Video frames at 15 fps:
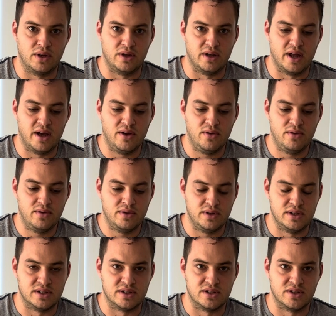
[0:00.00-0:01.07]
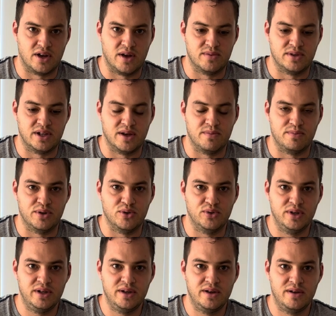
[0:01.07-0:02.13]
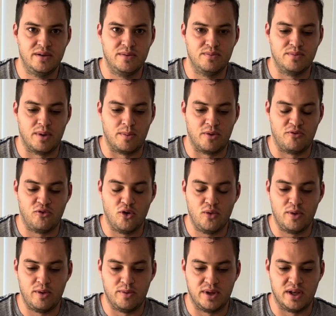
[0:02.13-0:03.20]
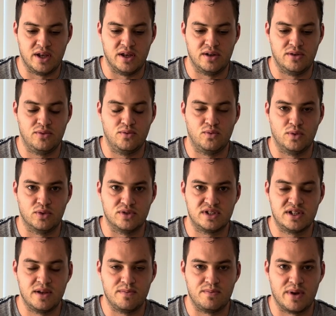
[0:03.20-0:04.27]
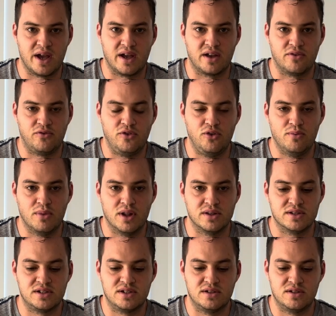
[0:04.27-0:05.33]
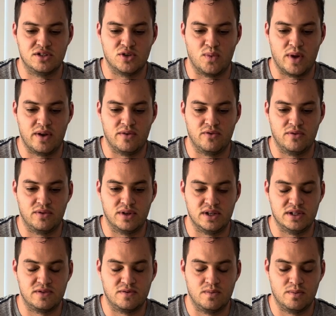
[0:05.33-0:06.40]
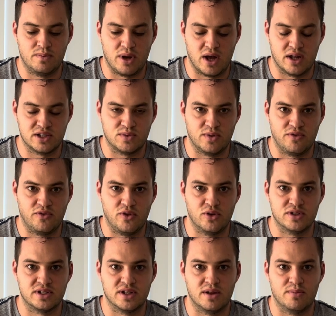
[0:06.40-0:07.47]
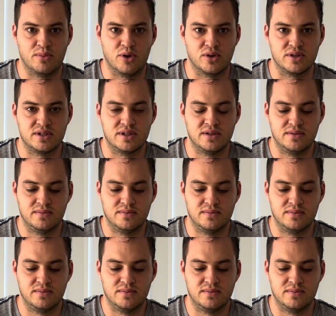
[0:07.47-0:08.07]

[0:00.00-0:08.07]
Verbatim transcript: Now is the time to get building but before we begin, we'll skip back a few months to when these parts were first unboxed.